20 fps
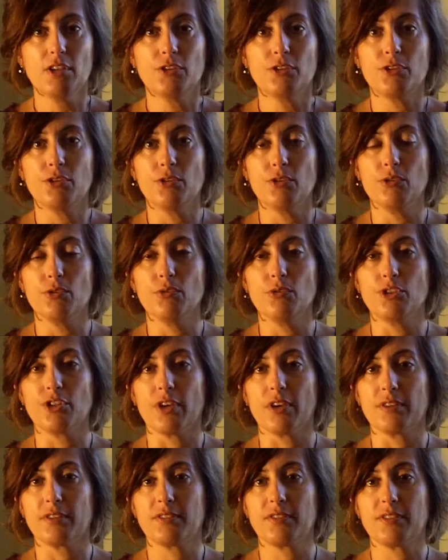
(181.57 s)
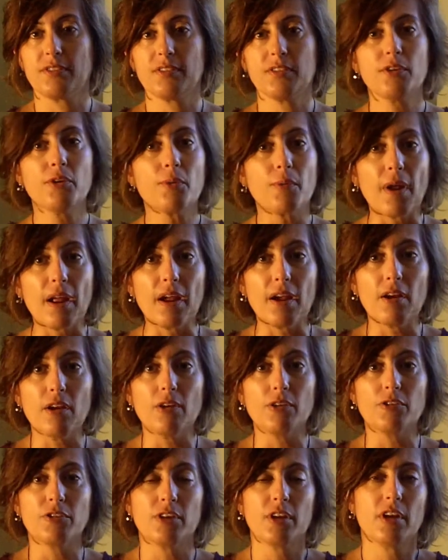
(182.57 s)
to just sit
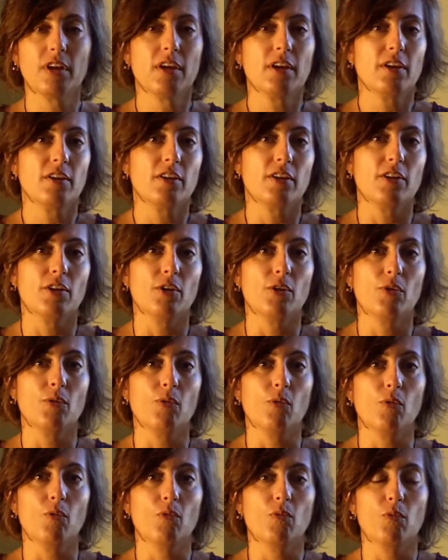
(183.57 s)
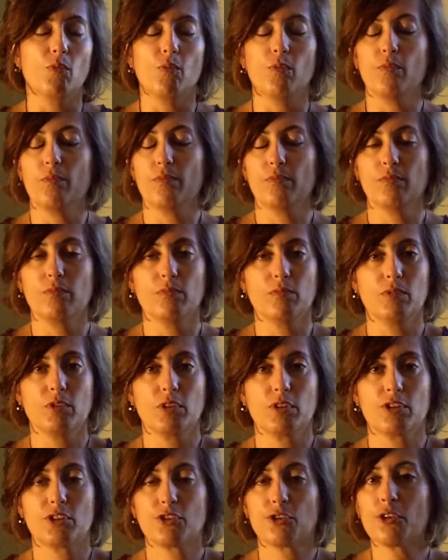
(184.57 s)
around, you know,
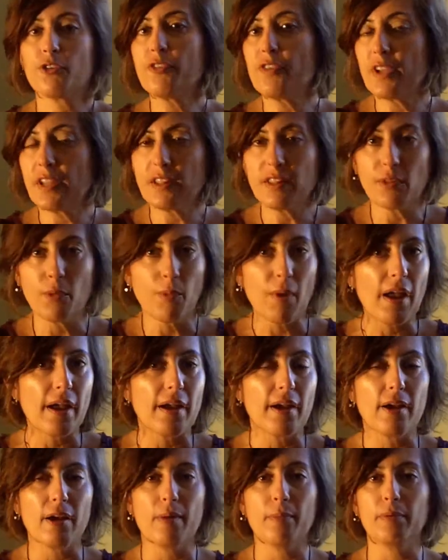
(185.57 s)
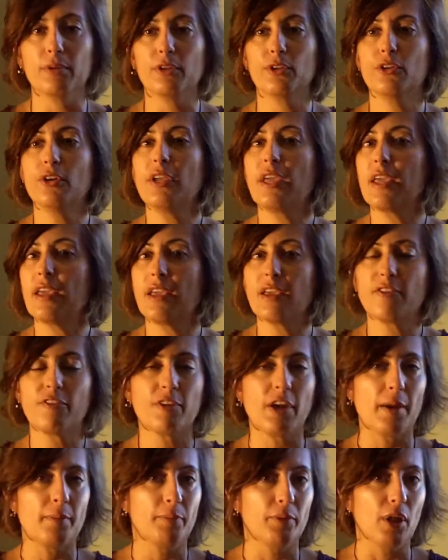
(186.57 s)
surfing the web, looking
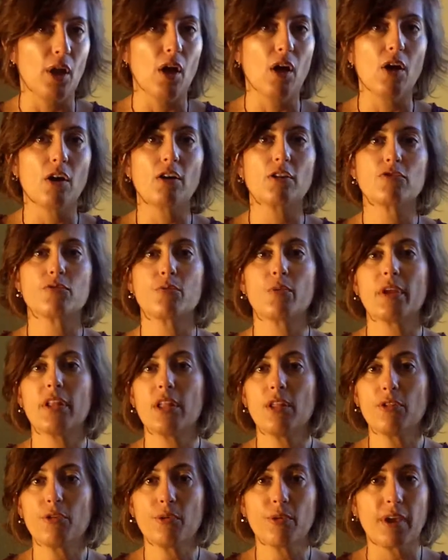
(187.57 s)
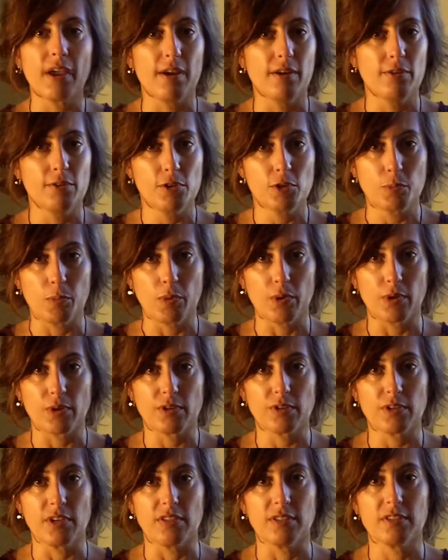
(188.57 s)
for, at blogs, reading through countless
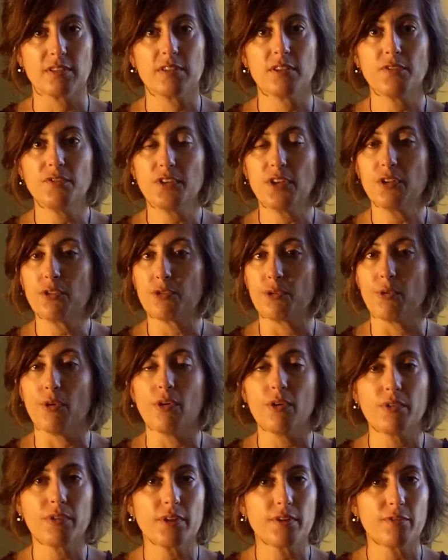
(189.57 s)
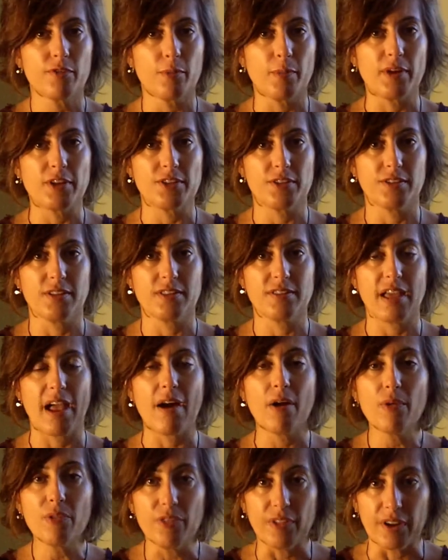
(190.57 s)
books, and sifting through all the information that's
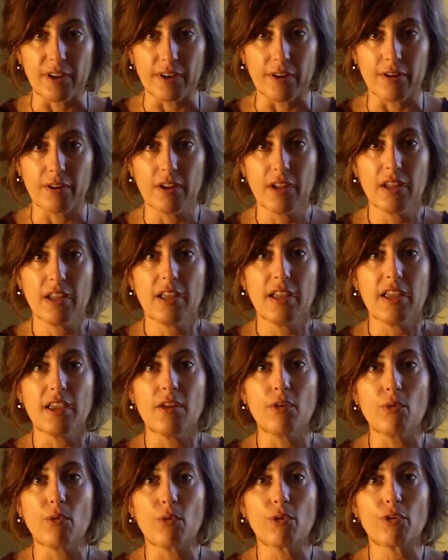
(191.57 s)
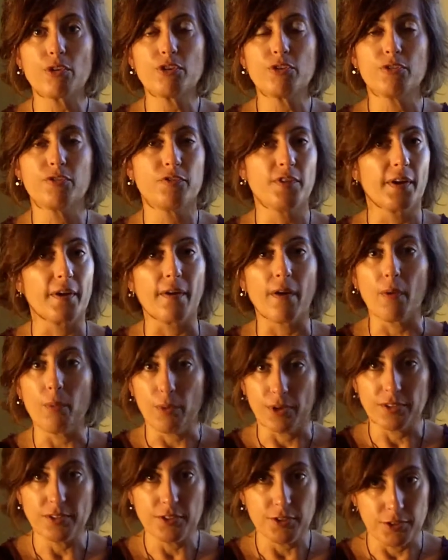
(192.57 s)
out there in order to figure out
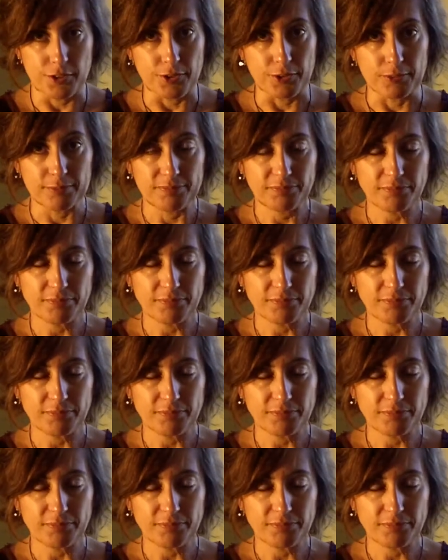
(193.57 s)
what to do.